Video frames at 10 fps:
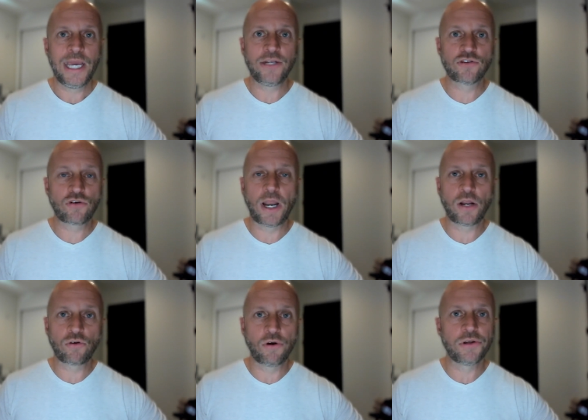and you're trying
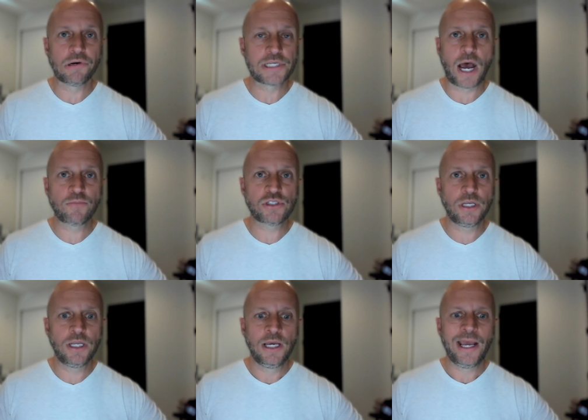to grow your
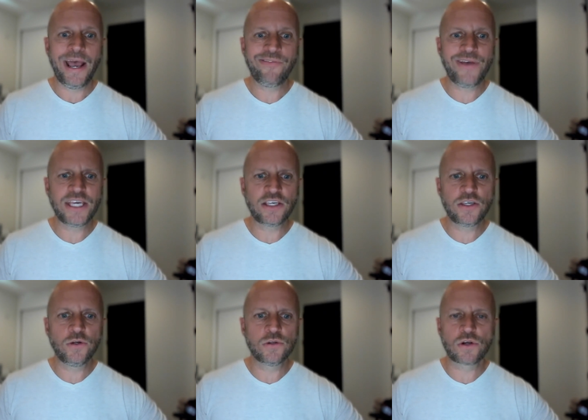adoption, FAQs